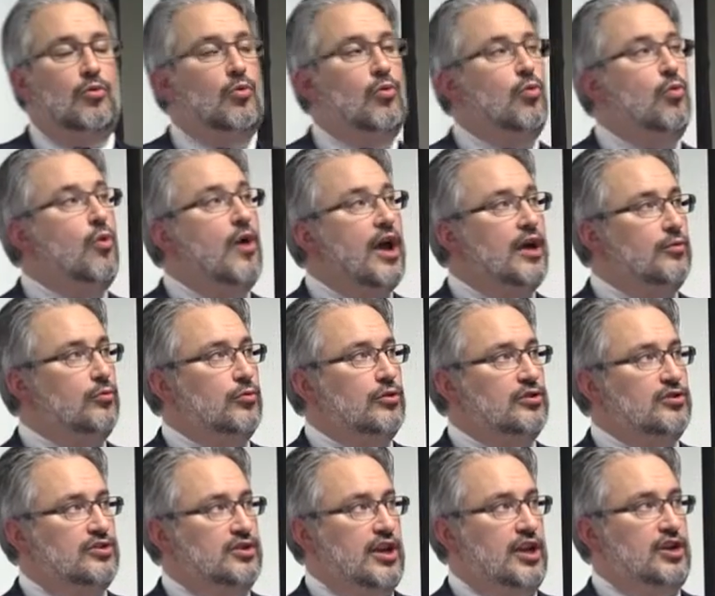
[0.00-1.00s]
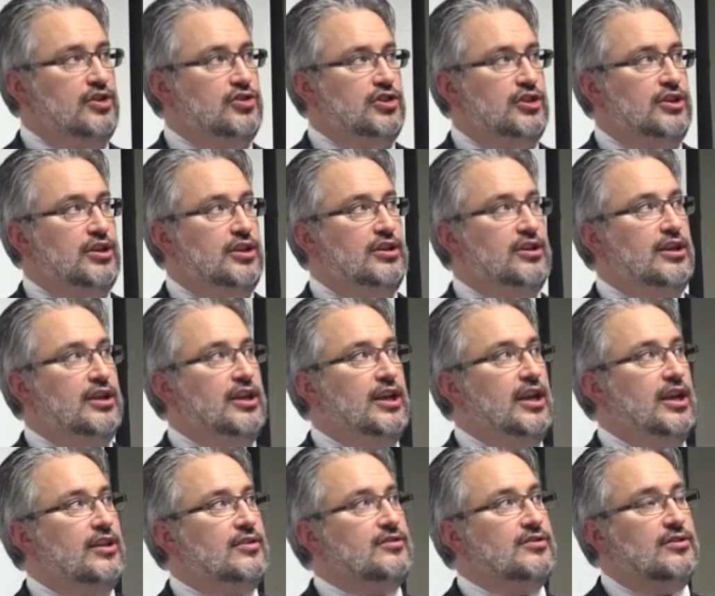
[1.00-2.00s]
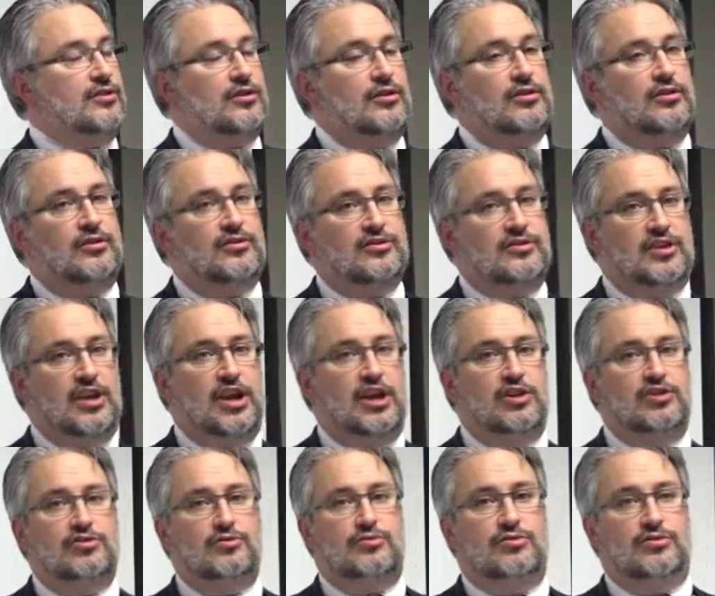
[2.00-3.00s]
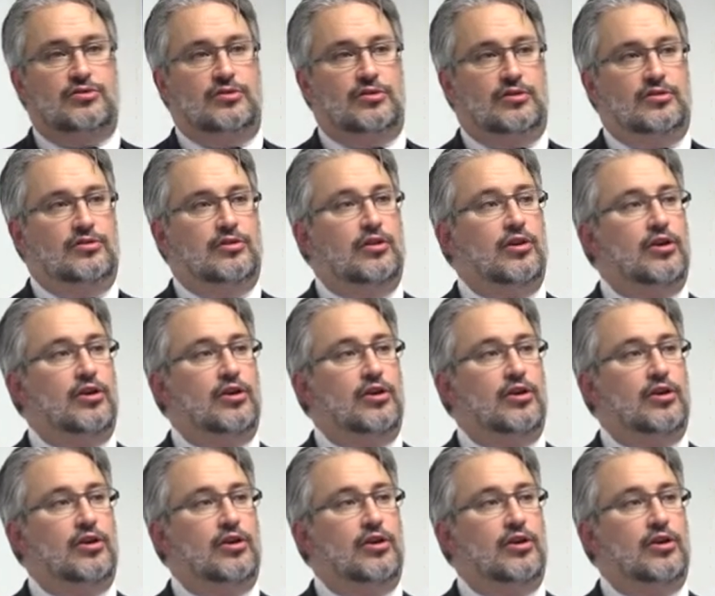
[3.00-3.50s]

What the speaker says: When we're staging kidney cancer, stage is